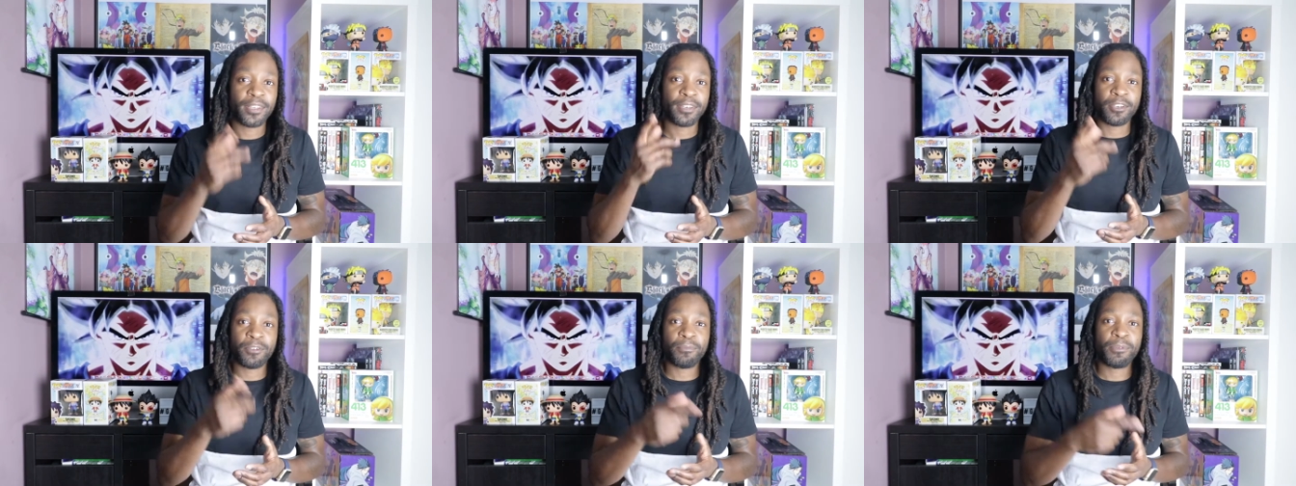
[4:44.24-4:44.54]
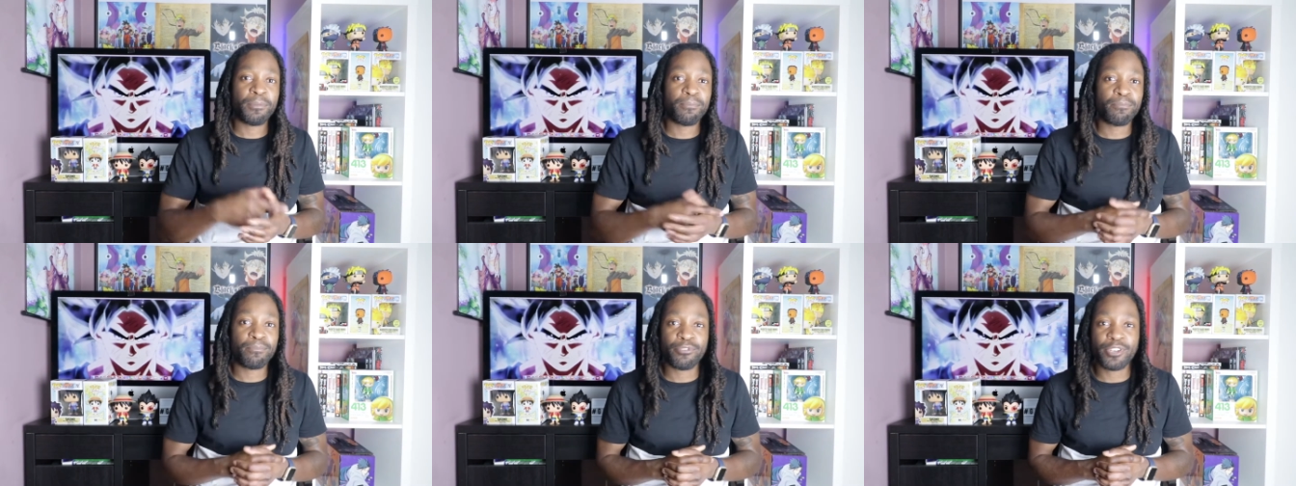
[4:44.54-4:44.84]
It'll
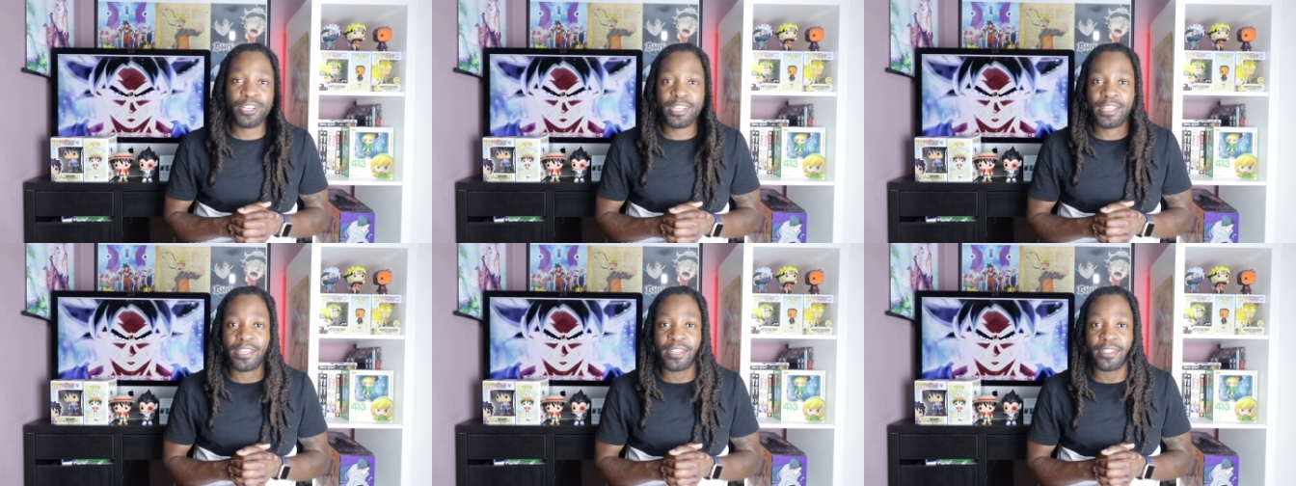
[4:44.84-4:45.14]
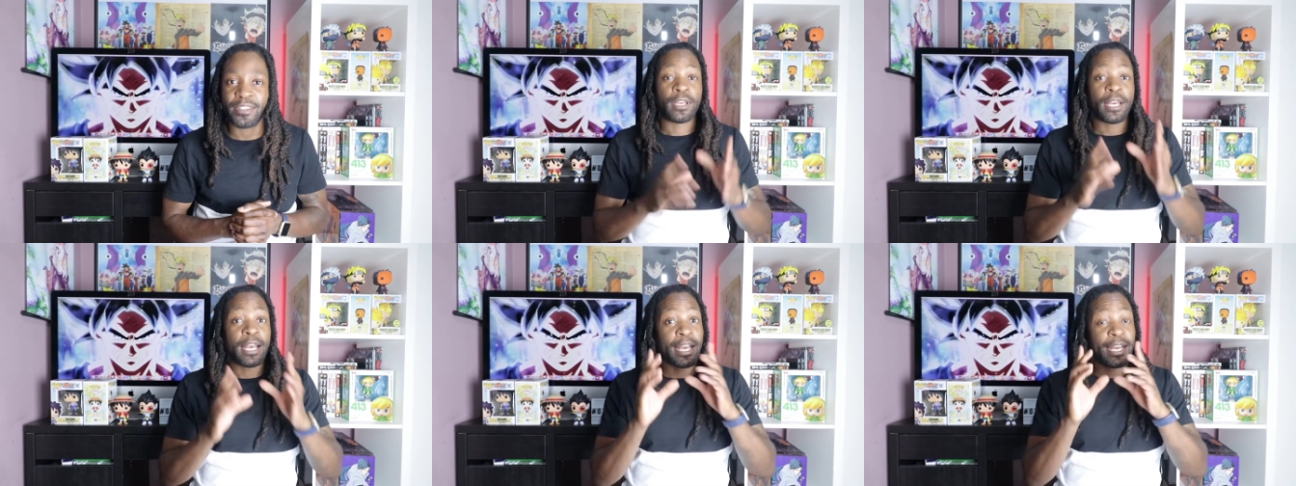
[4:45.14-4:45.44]
be
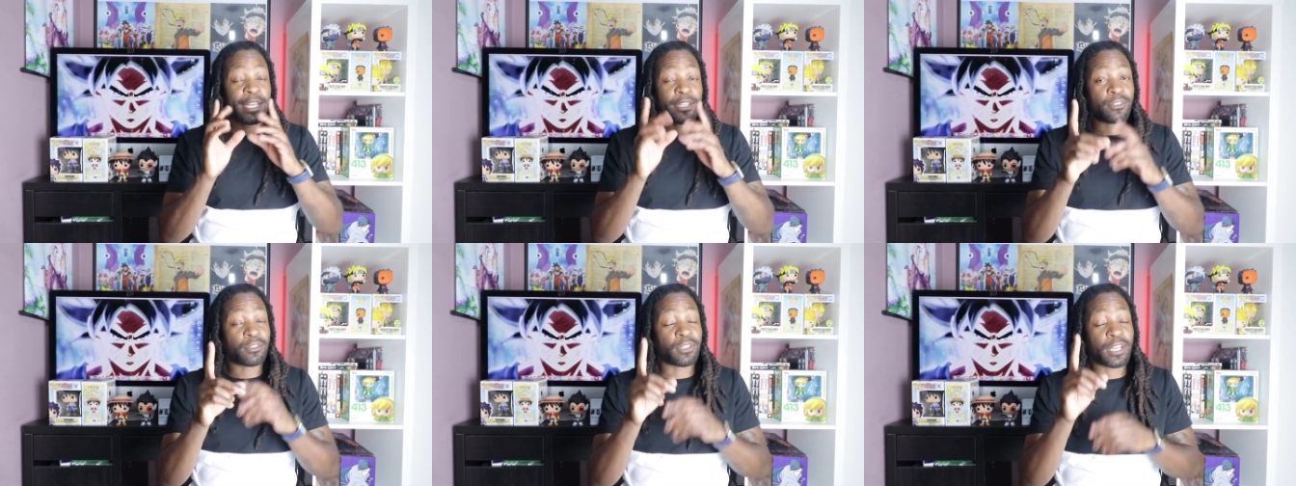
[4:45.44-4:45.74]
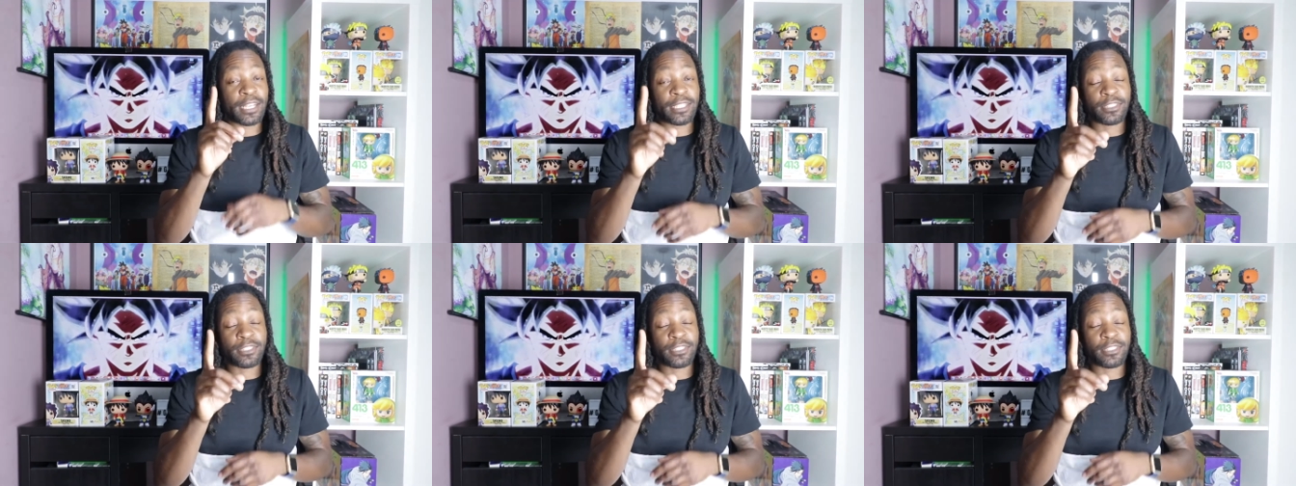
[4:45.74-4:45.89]
brilliant. And